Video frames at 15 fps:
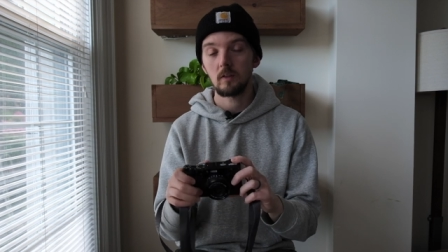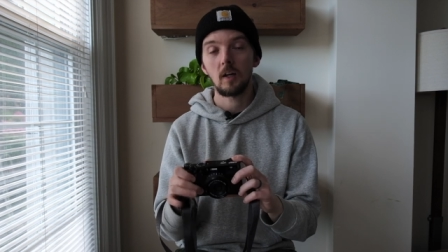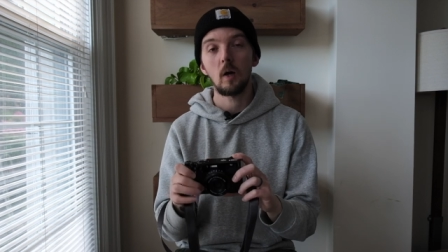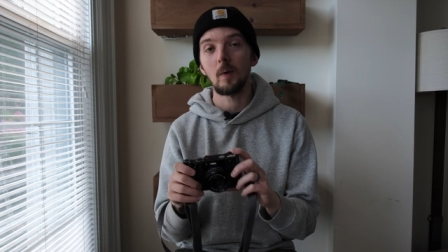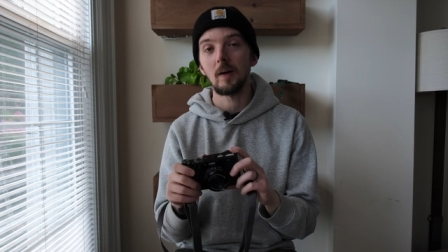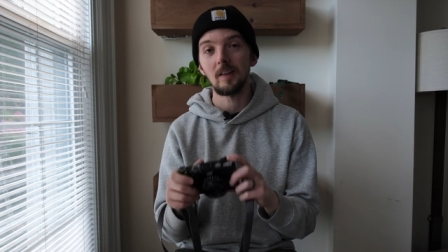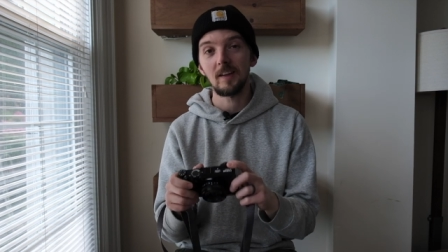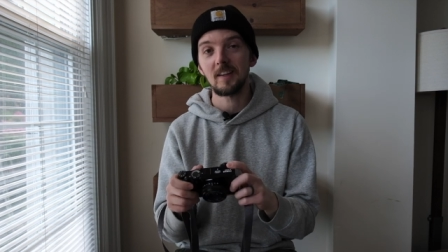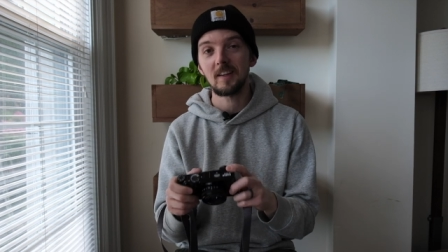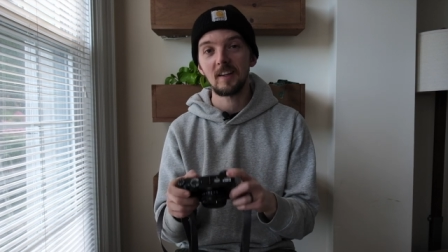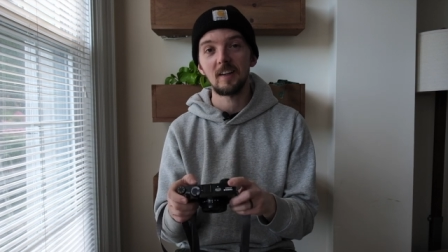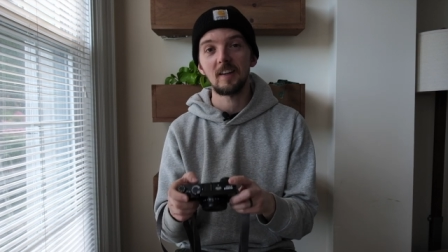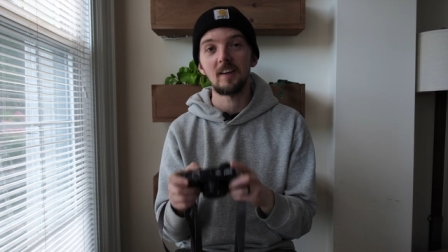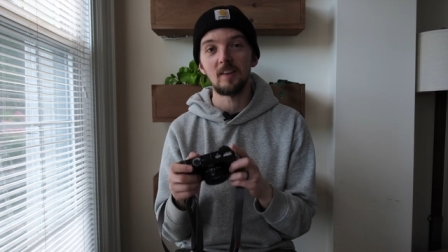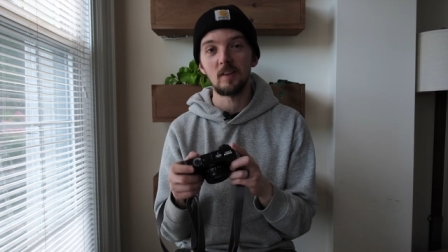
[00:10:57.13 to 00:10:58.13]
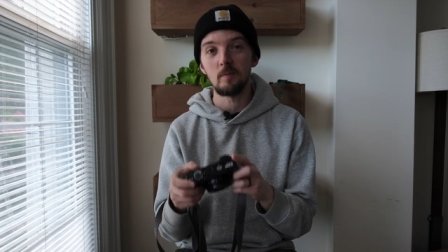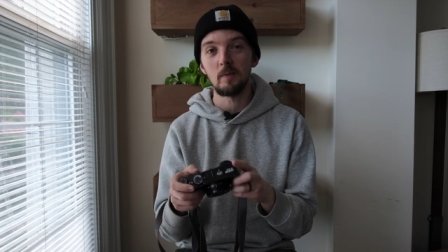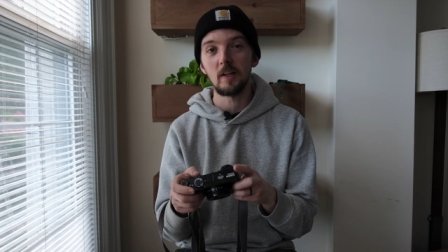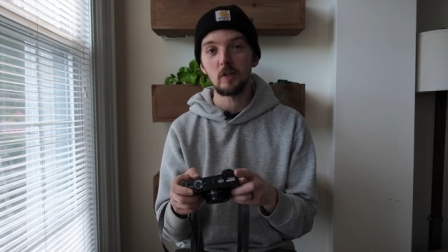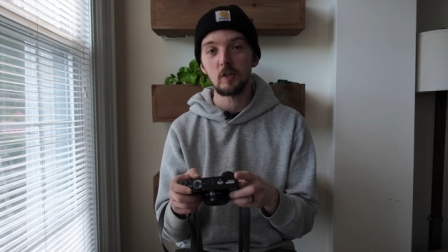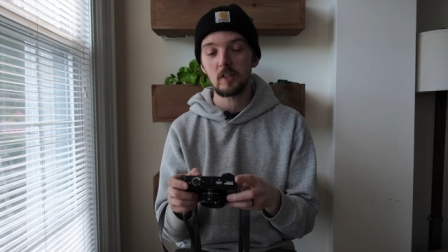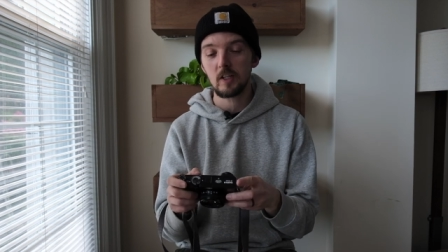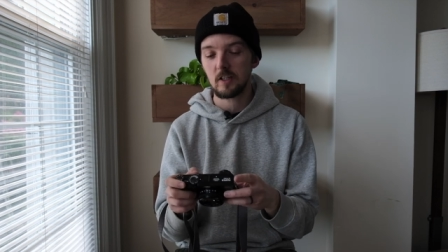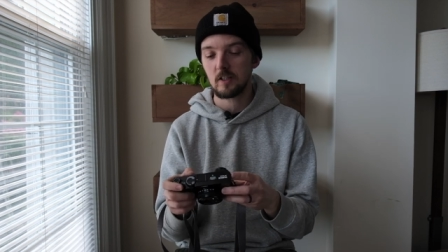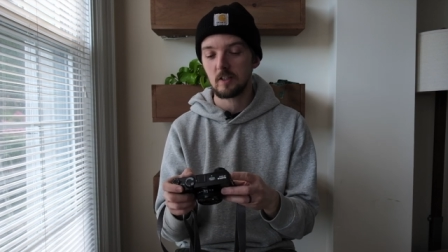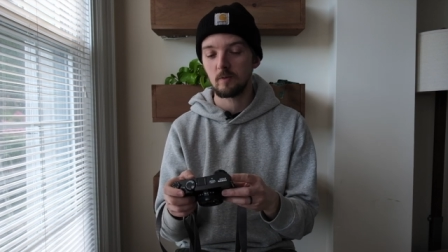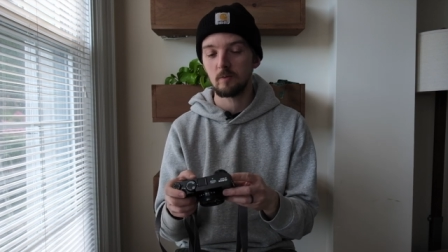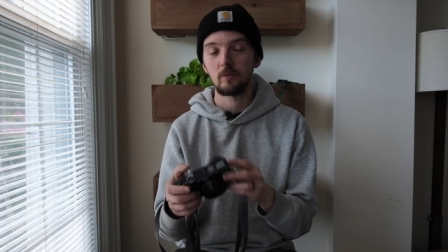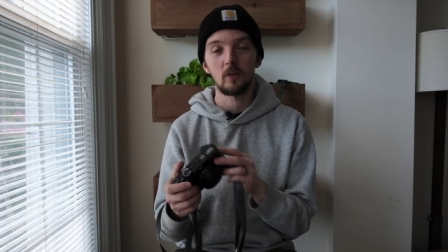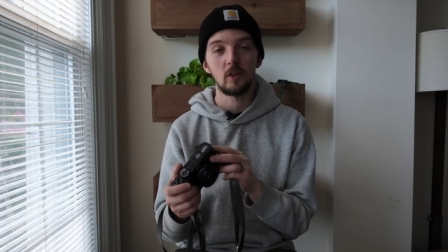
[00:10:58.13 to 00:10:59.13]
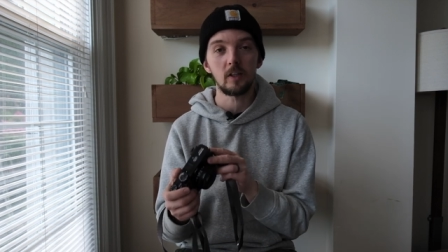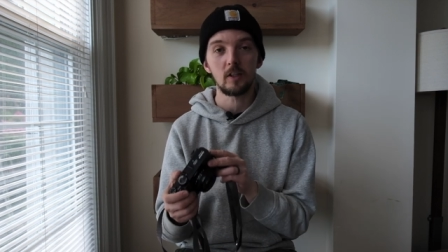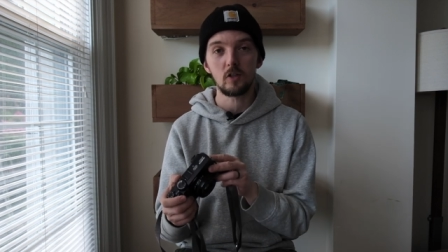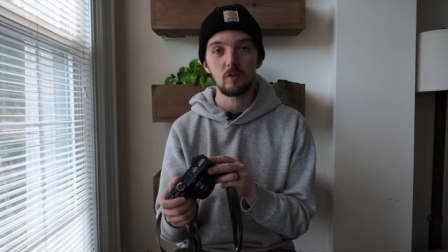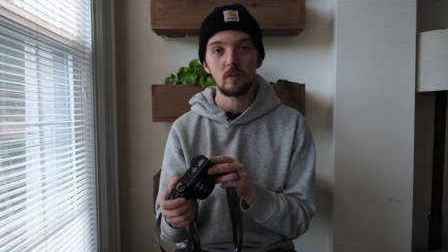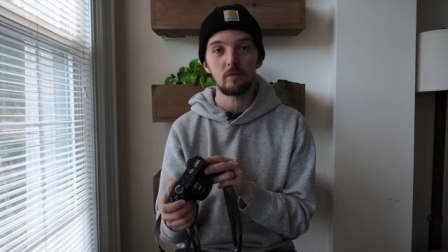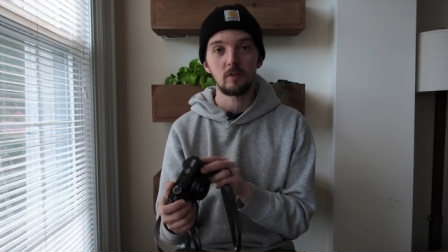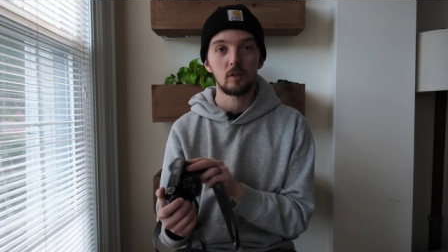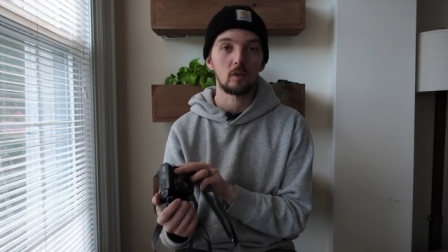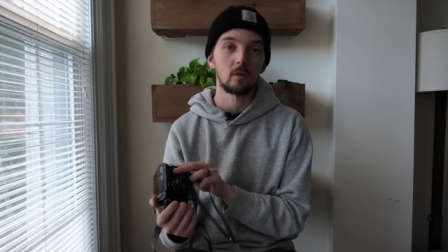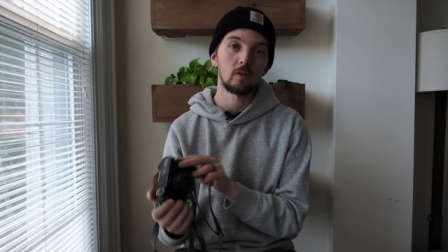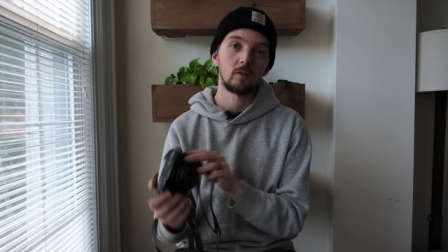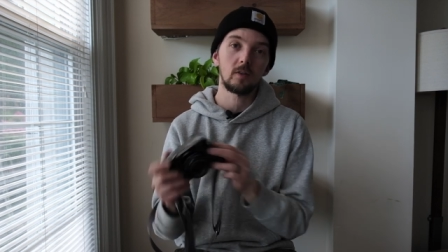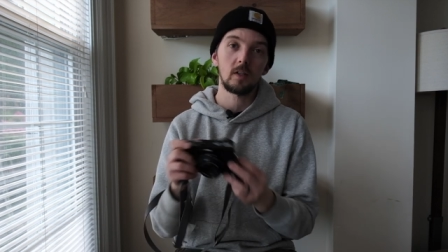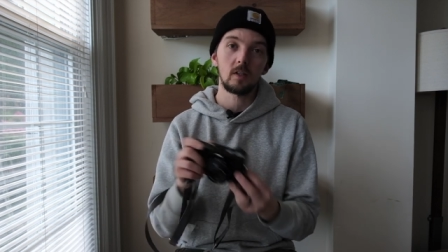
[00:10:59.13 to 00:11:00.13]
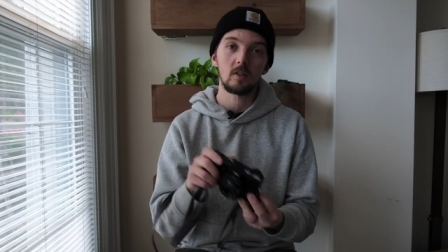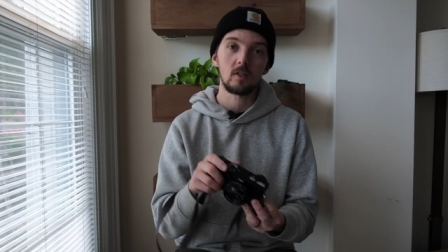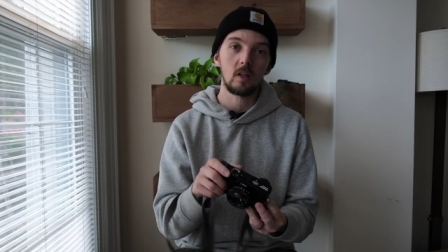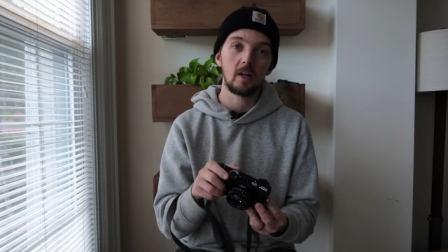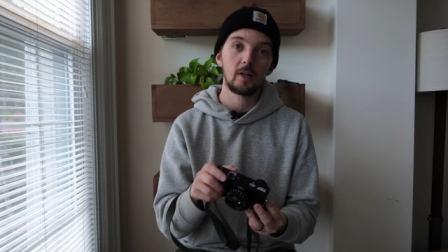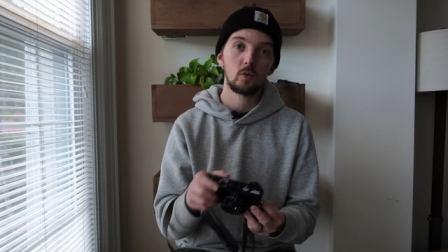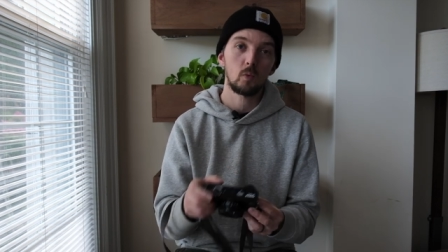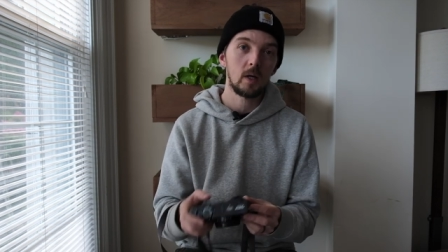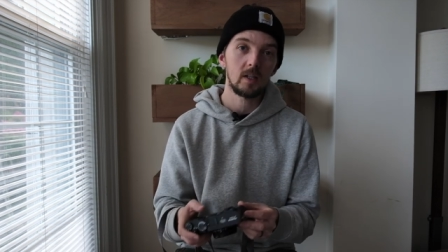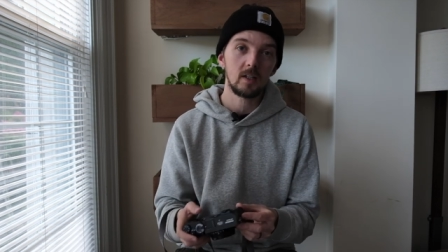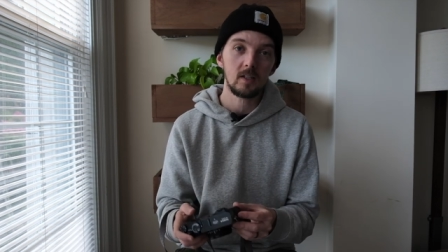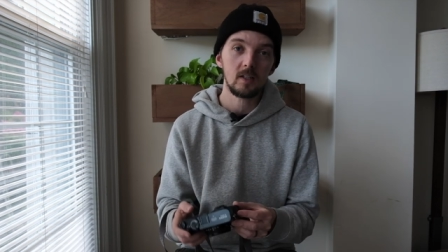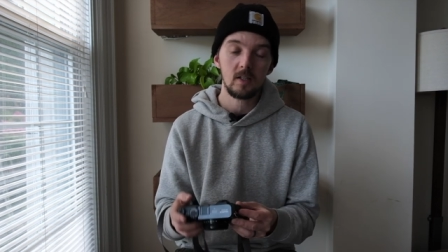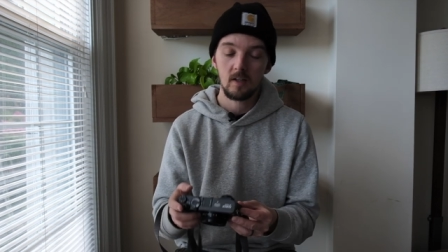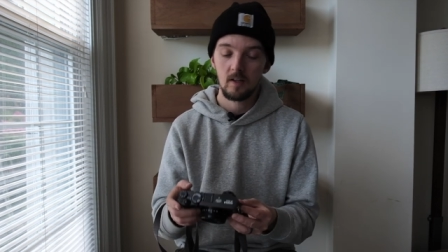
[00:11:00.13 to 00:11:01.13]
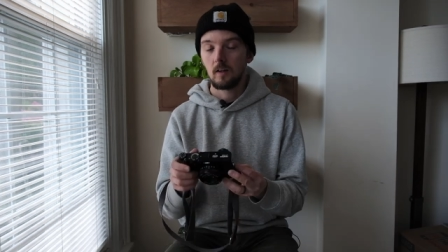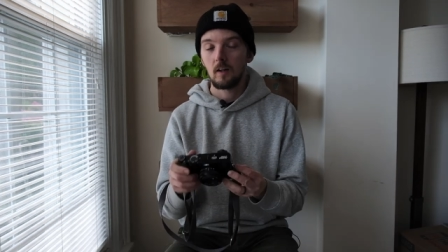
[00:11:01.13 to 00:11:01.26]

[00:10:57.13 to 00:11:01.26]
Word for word: how I like it in the menu system for like street photography slash weddings.